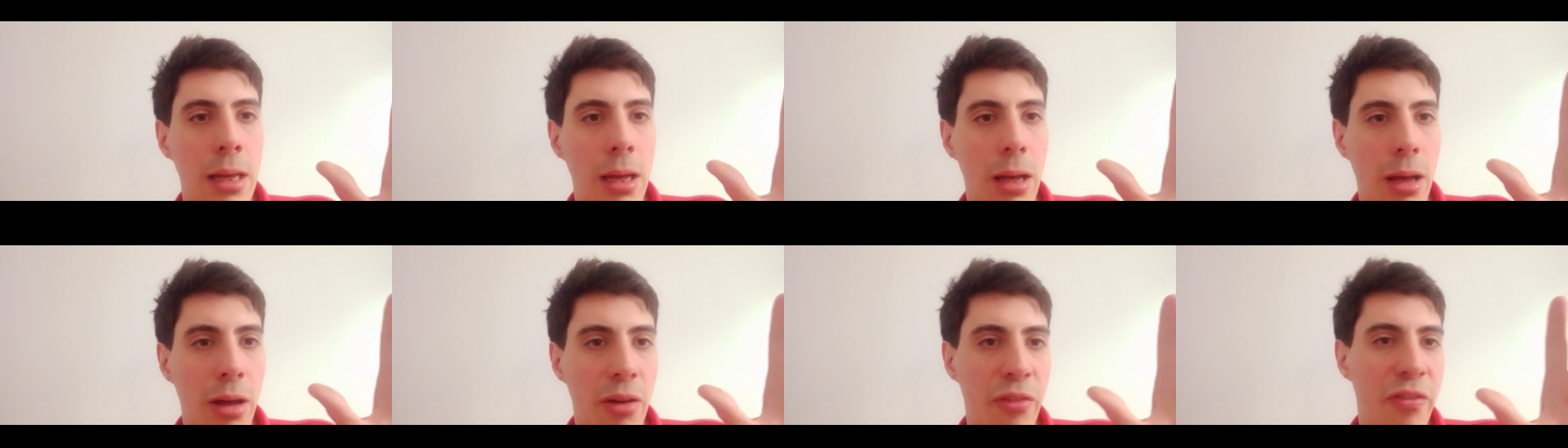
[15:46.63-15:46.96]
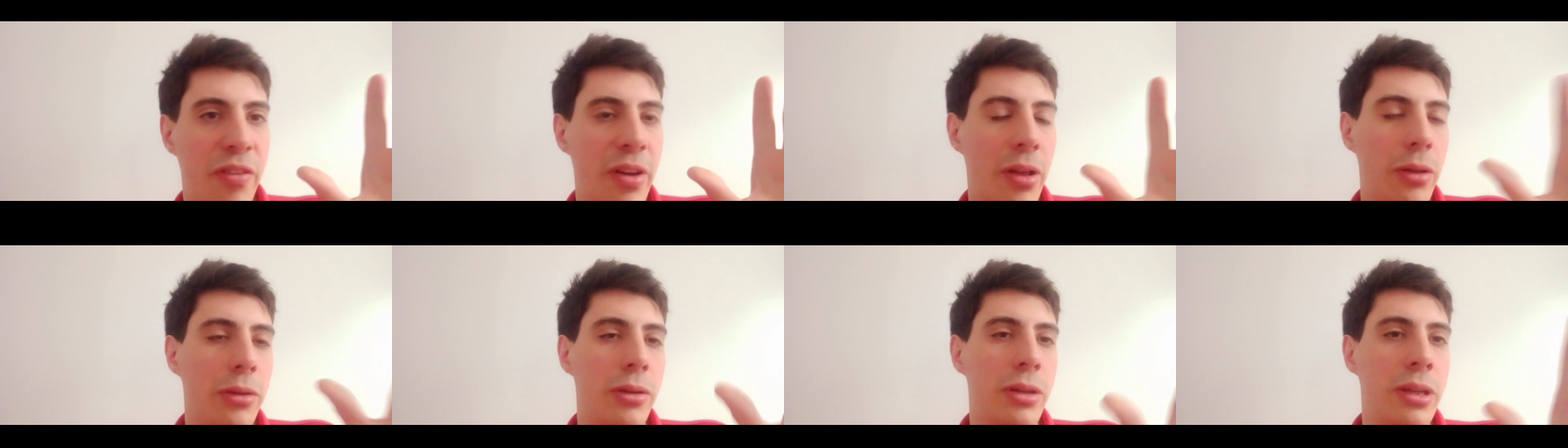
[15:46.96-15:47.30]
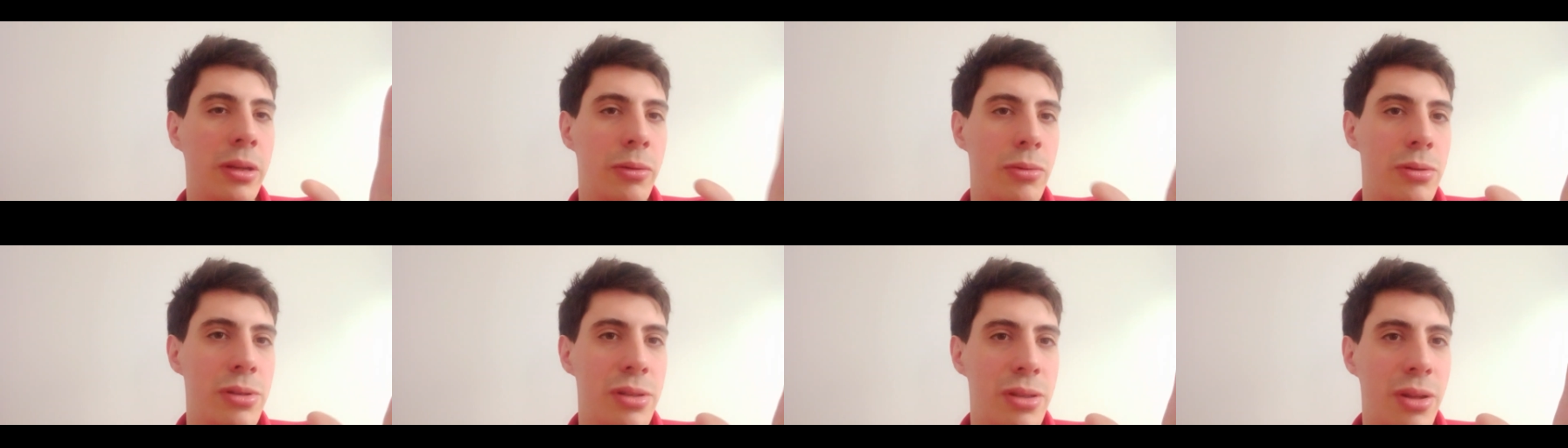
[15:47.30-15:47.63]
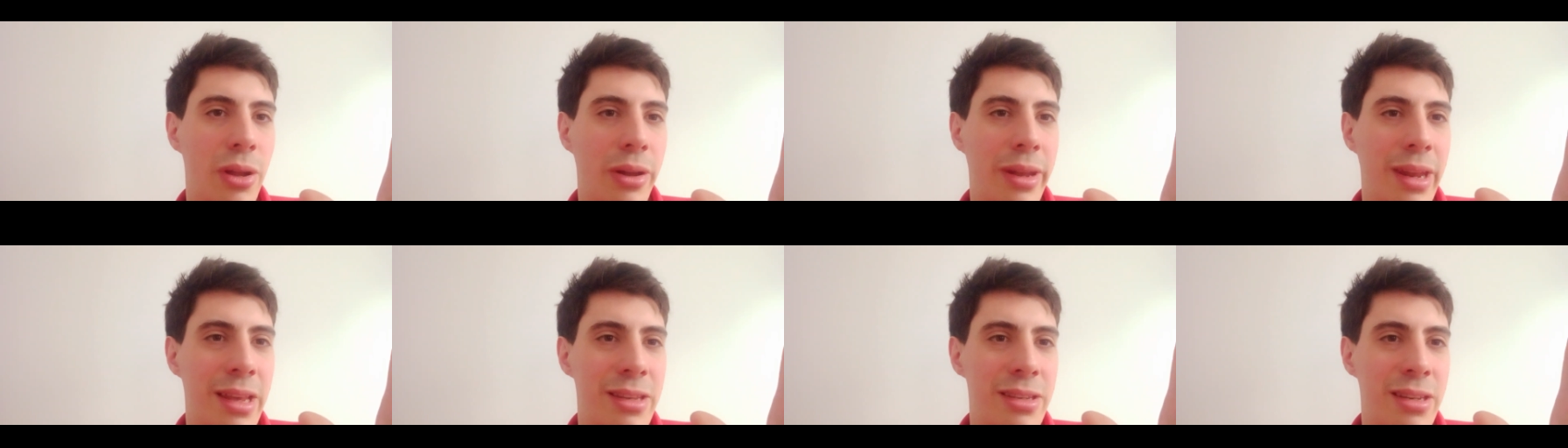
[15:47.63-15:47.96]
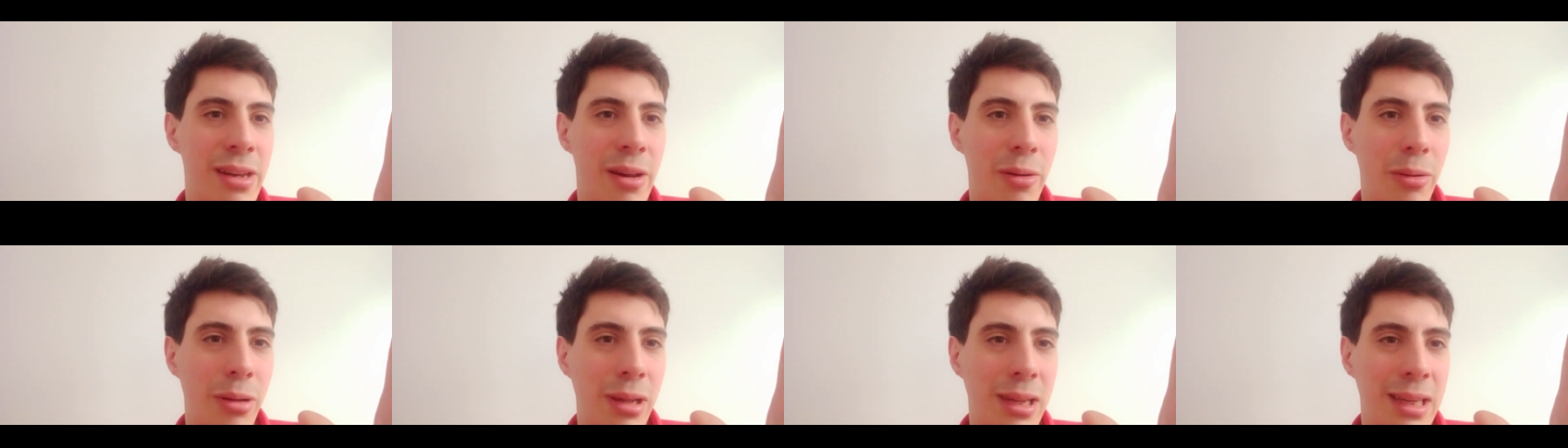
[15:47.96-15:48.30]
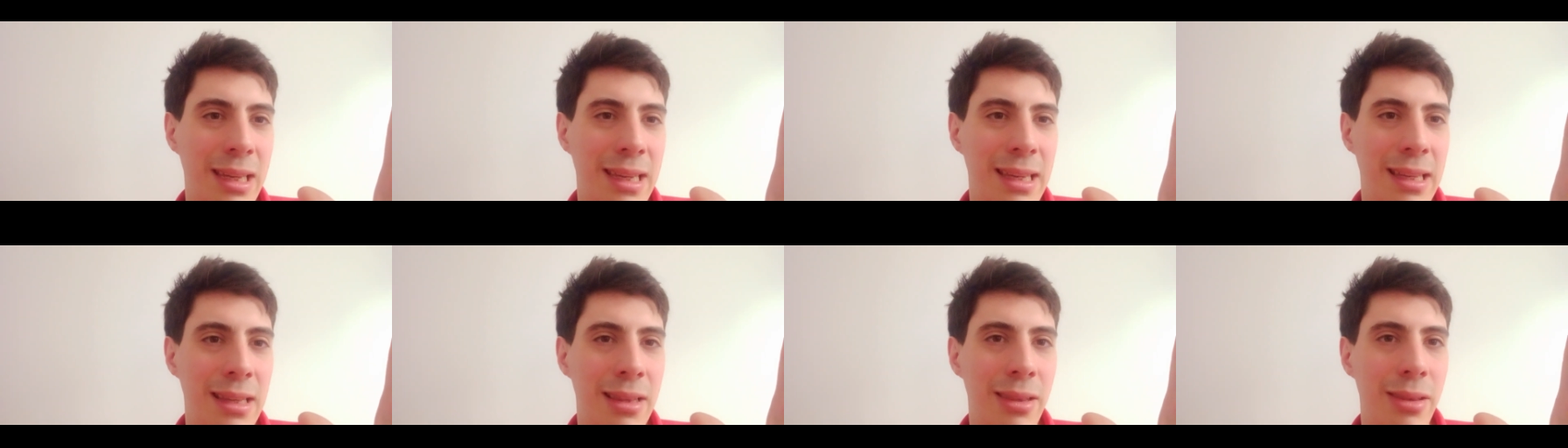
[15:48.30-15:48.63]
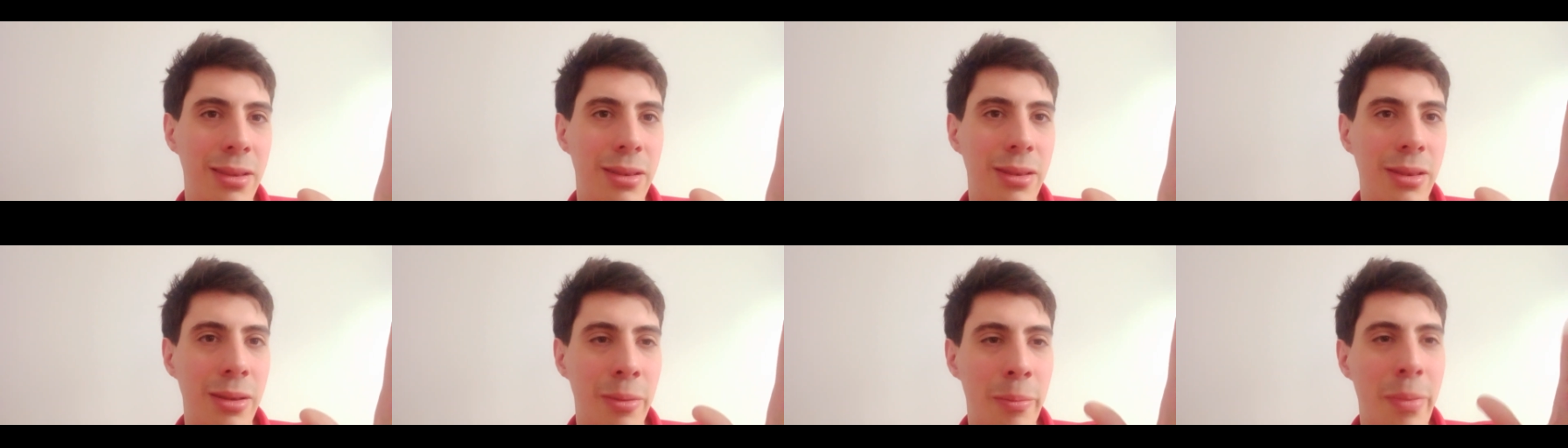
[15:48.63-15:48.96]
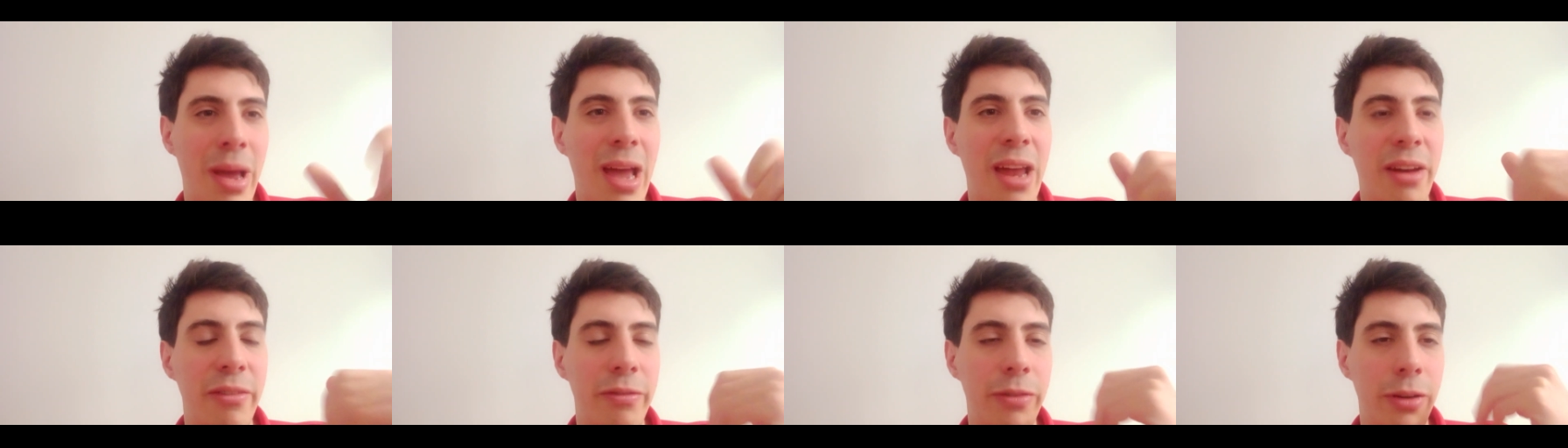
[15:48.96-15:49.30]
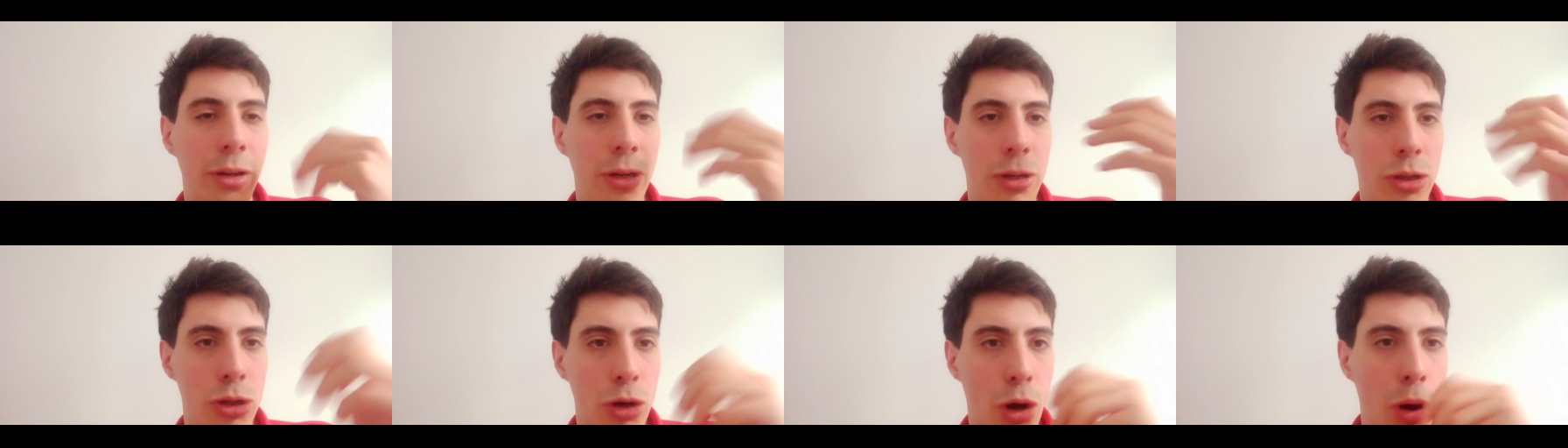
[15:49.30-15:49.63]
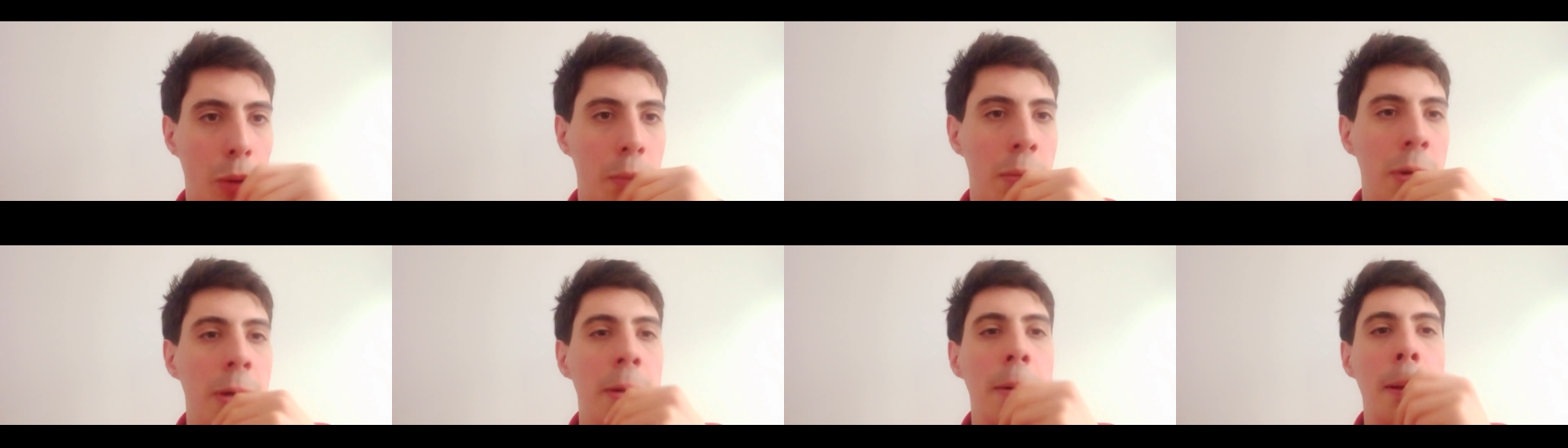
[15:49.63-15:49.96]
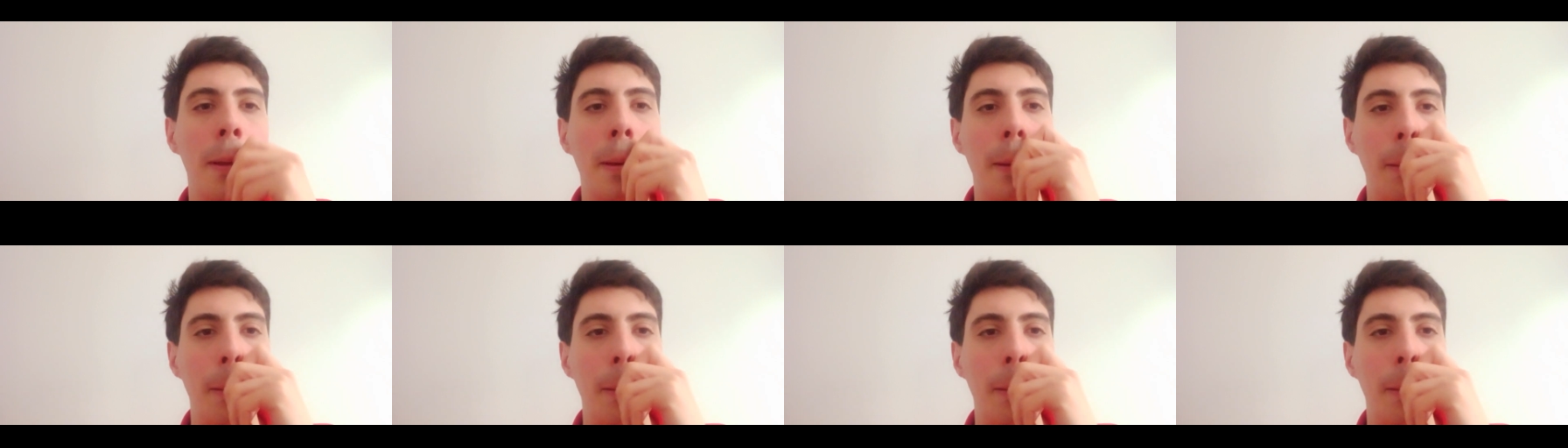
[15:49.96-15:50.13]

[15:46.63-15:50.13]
uh, felt that he was not necessarily the man for the job.